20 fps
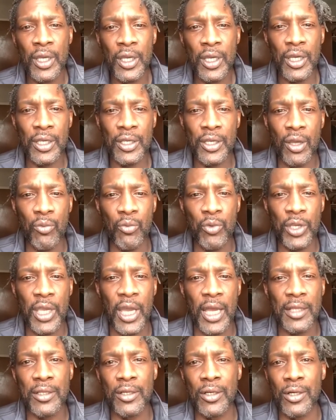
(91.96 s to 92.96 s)
And then we
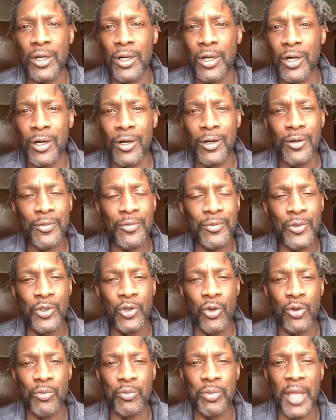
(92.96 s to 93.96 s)
got the, uh, you
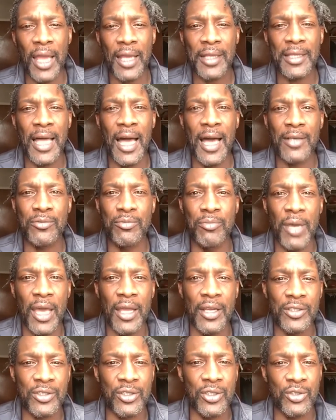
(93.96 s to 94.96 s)
know, the Black Lives
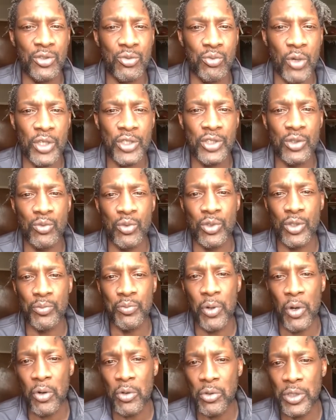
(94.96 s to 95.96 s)
Matter situation with the
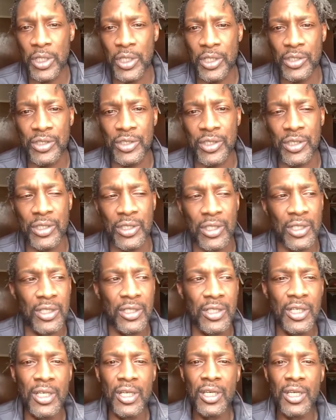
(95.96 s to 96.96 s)
police and, uh,
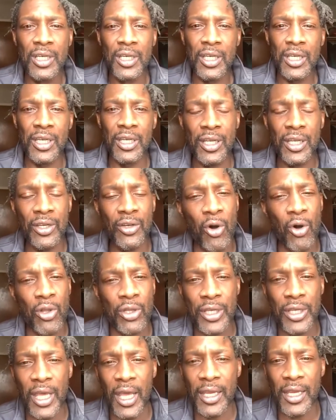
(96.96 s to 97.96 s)
and, and all
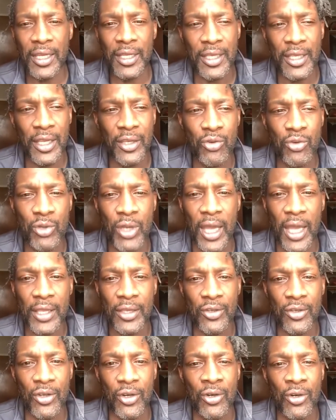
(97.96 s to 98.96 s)
of that. And then you got,
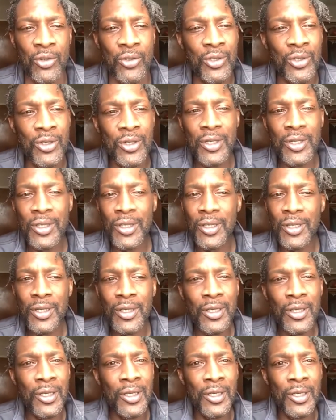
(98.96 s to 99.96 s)
you know,
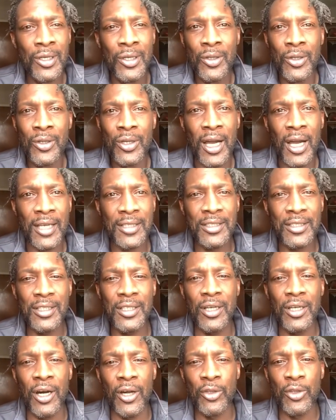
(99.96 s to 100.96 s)
I
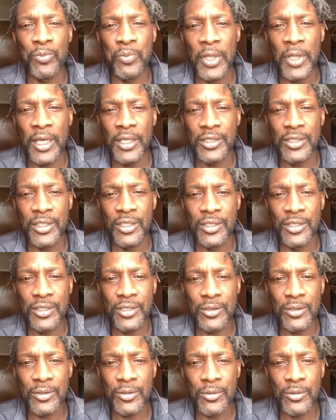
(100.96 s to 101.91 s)
see other places,